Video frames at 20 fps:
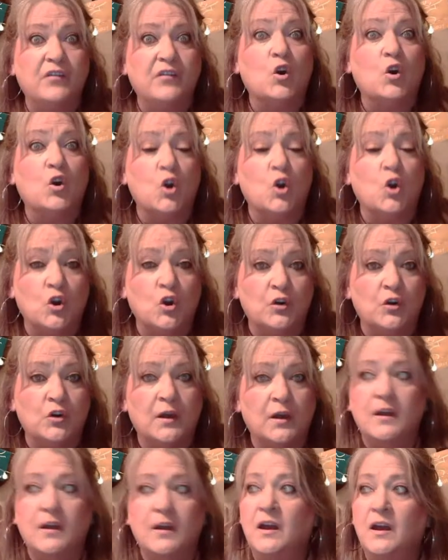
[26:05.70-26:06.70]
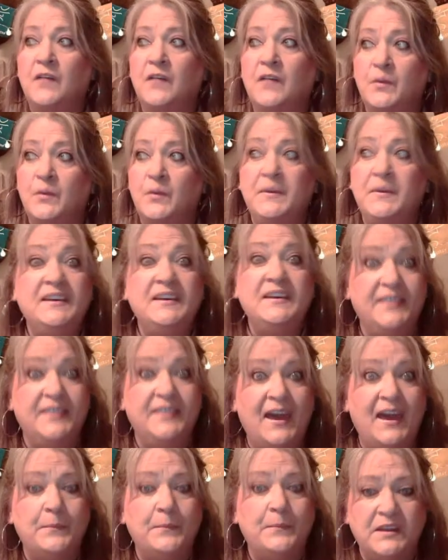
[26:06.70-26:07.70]
heard of there being
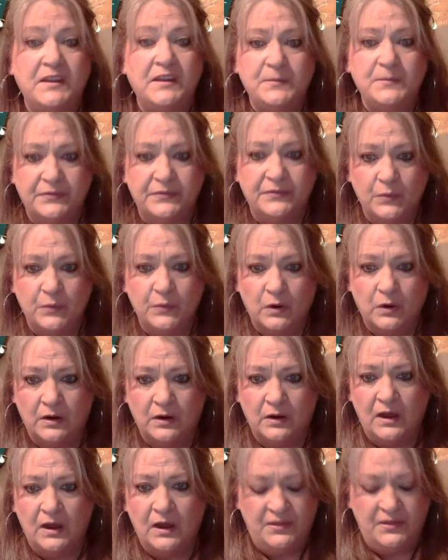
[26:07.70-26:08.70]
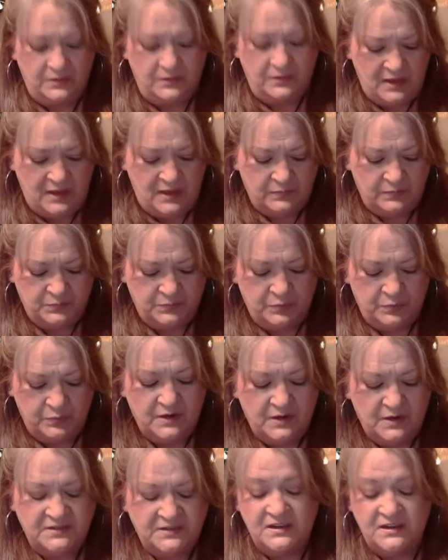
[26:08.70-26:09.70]
that many before. I thought that was
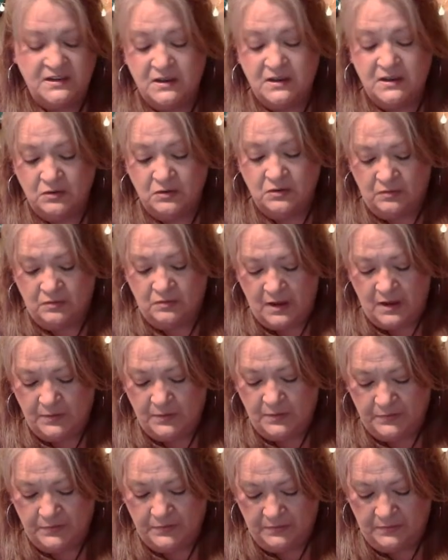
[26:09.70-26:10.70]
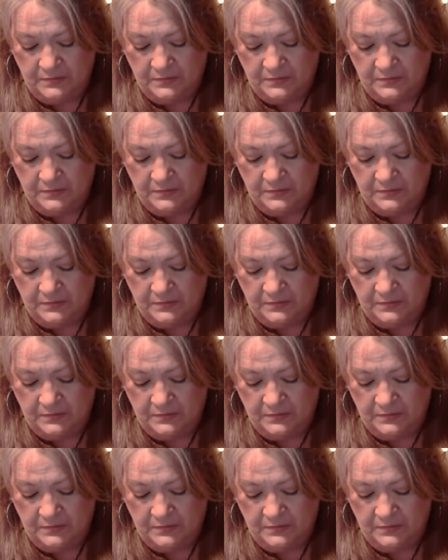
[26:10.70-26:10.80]
pretty incredible.